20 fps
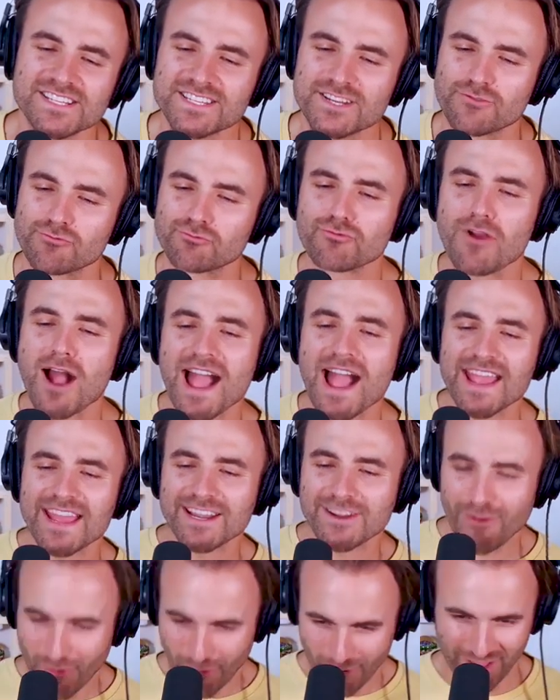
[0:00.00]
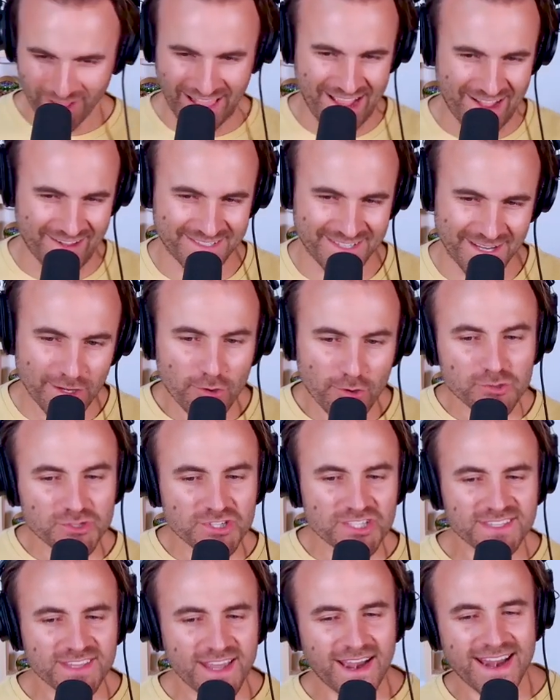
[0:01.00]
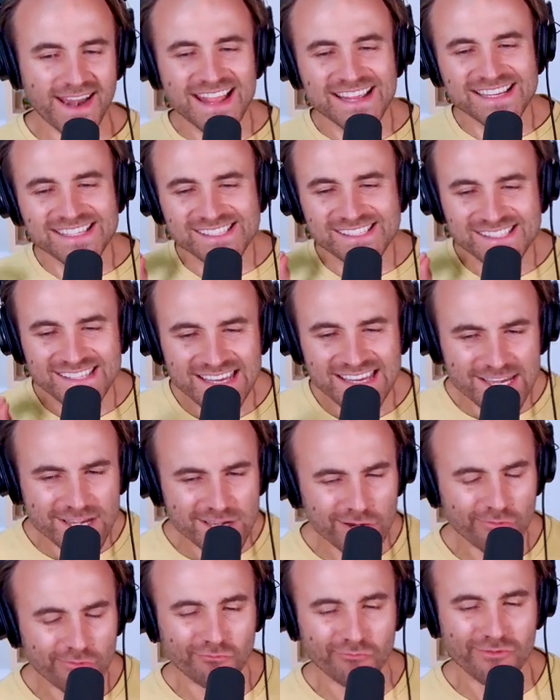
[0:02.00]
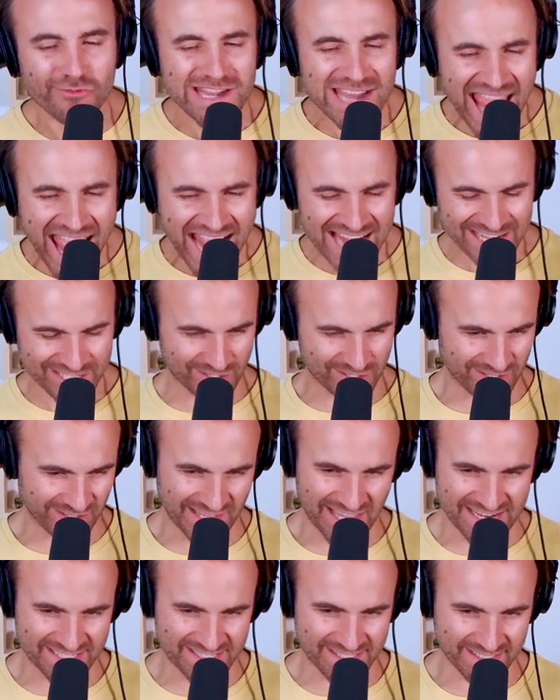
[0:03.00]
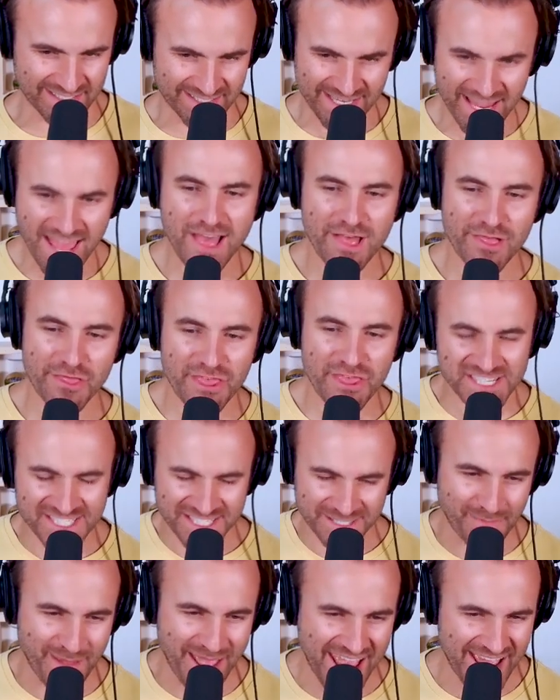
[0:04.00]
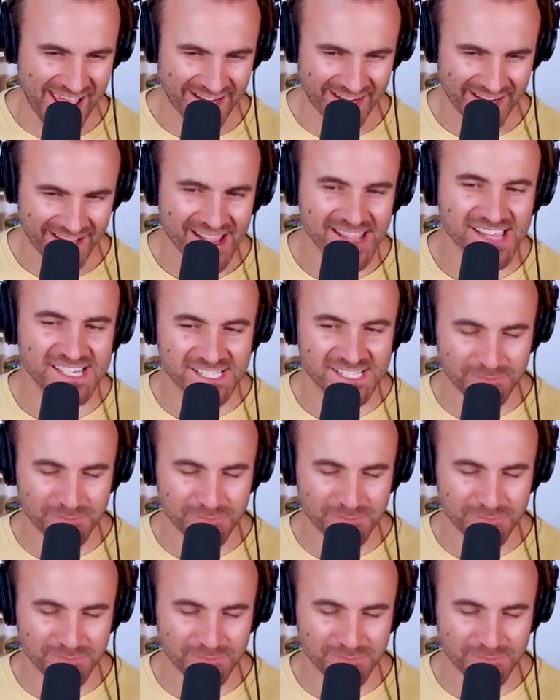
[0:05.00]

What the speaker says: to Ryan Olhausen, who just got a senior reactor license. This man is